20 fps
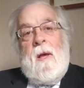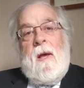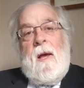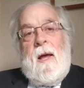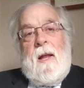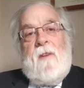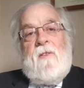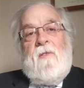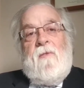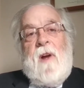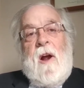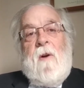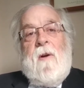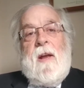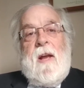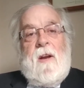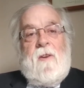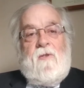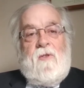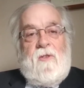And it's a
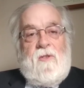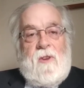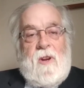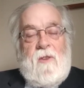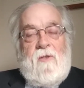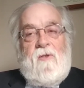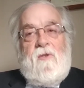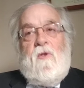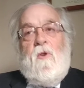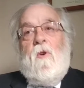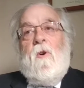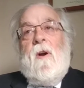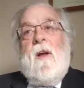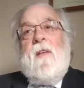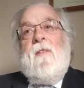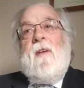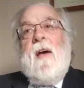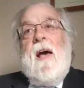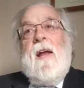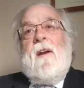very interesting
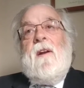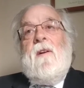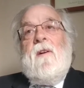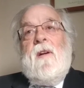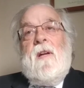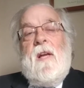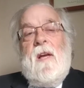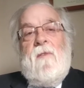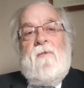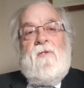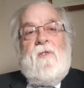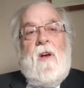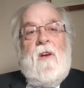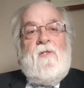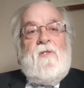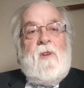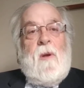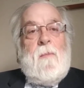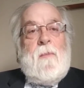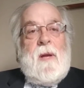story that gives
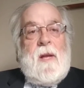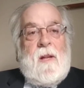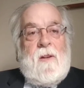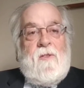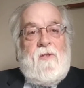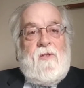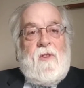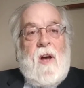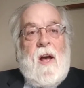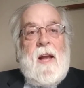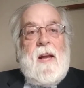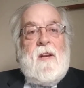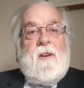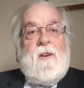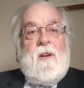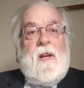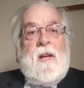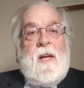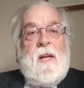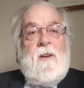us some insight
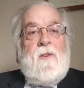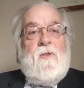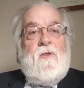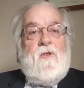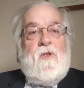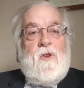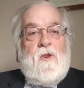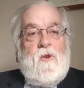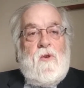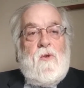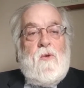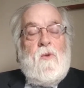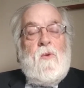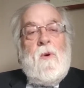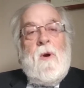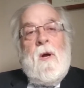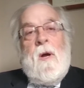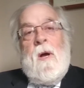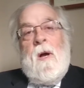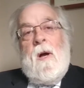into